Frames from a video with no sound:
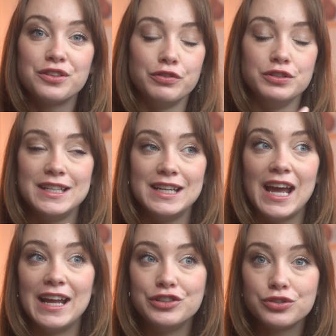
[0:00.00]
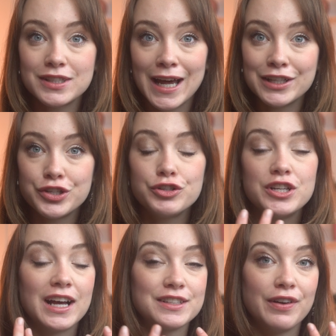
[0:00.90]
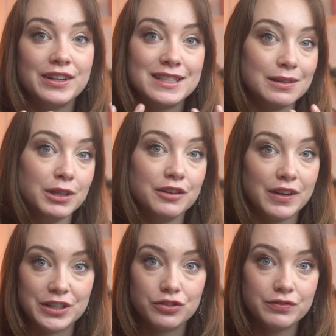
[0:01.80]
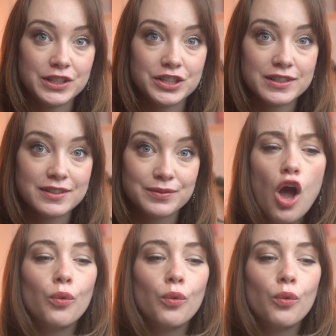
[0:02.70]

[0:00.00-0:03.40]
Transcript: So if you see an angel statue, she has very similar facial features.